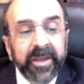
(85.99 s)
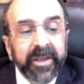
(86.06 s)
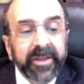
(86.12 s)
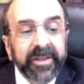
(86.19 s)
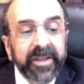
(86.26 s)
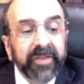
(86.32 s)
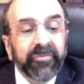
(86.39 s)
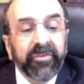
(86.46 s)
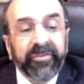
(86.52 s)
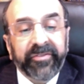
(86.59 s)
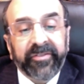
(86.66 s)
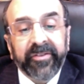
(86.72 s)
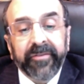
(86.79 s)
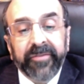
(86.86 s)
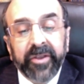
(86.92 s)
the
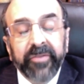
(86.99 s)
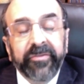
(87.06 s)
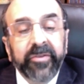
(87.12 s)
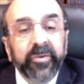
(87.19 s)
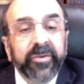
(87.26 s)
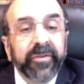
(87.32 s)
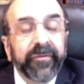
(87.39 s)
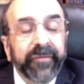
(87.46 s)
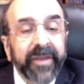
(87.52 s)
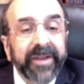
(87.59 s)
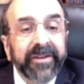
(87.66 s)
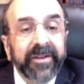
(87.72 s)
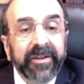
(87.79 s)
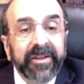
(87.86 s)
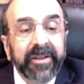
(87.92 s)
interests of those who
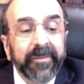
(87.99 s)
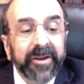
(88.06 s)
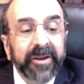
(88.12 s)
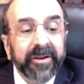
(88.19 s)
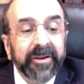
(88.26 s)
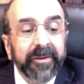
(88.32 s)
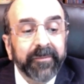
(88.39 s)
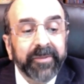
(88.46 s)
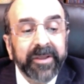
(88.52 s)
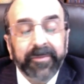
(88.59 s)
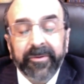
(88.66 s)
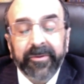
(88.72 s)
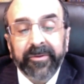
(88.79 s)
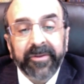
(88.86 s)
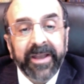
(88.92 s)
defended the American
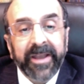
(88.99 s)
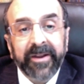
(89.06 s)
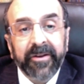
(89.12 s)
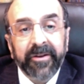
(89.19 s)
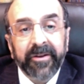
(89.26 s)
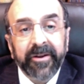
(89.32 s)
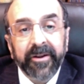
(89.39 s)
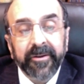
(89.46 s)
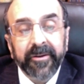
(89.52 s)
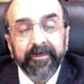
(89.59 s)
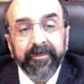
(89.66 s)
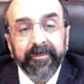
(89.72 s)
people at heart.